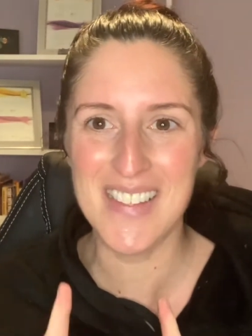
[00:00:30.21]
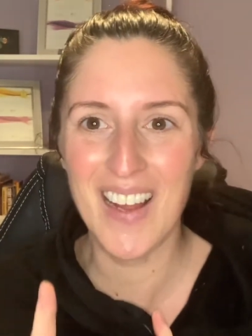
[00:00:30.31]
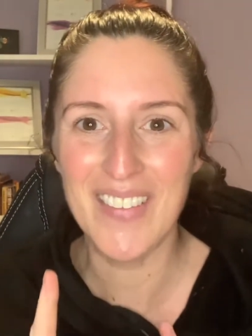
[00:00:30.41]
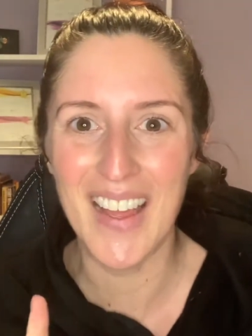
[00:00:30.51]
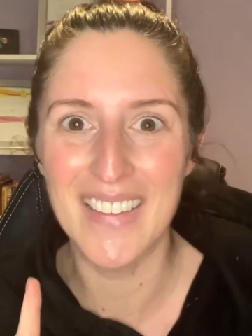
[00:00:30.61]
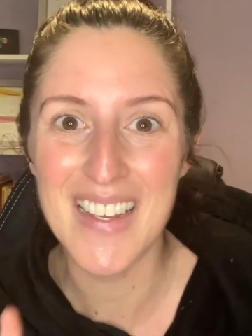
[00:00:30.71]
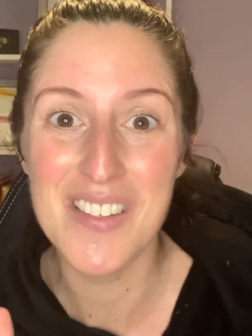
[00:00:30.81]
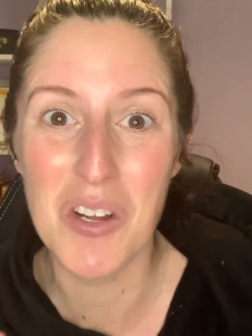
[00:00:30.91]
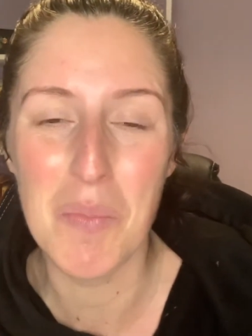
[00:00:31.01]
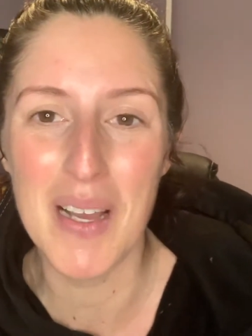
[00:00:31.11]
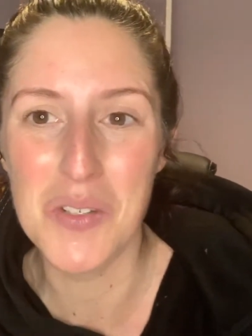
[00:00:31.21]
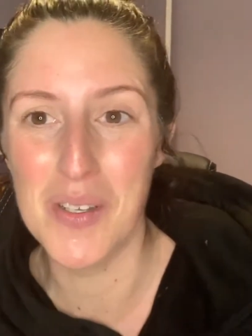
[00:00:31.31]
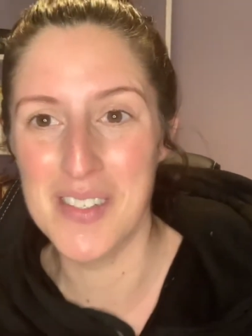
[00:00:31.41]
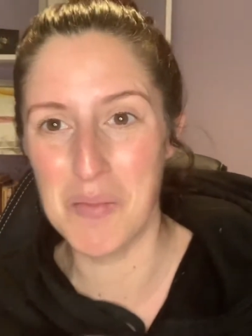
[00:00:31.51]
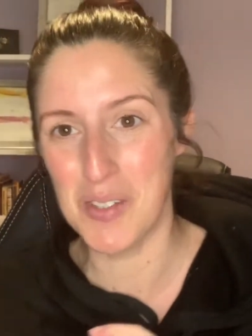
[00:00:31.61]
Now then, let's off back
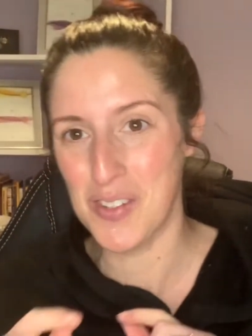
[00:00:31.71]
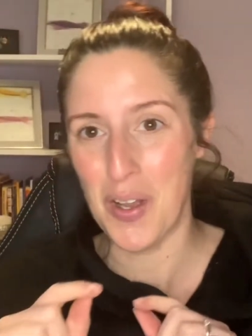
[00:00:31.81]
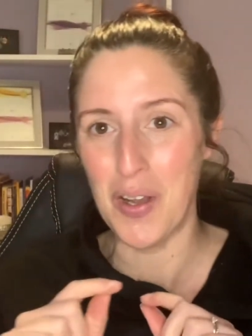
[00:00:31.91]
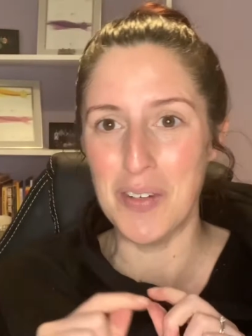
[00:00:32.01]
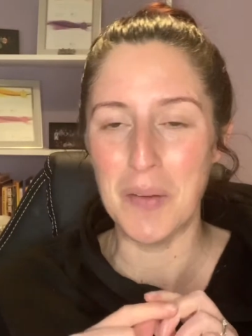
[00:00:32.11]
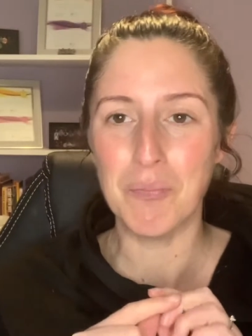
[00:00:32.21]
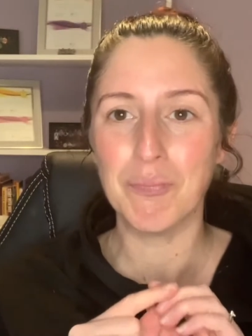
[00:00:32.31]
twisted mascara.